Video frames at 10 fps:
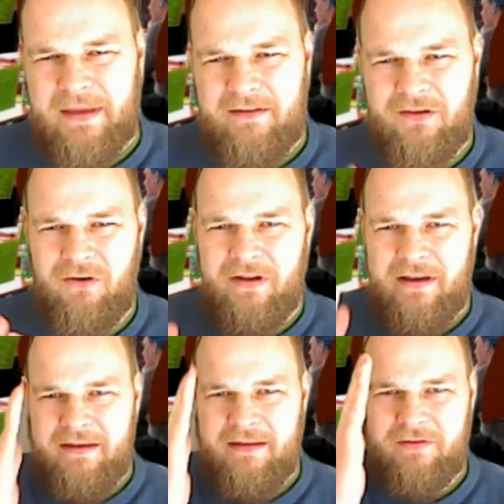So
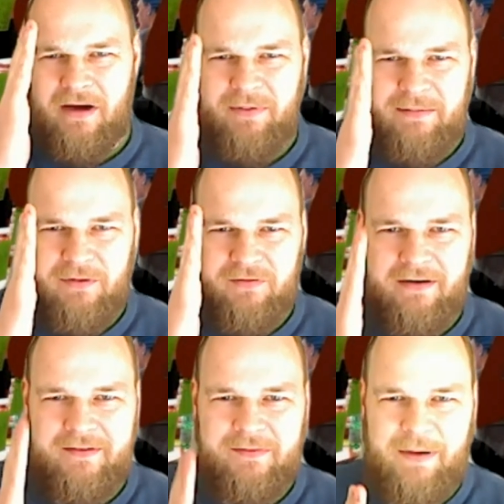you've got people who've
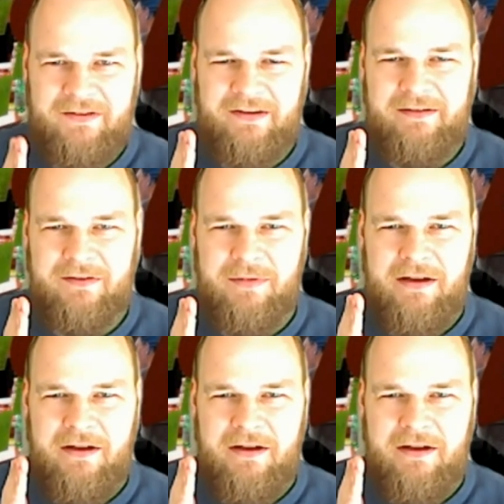got a specialism,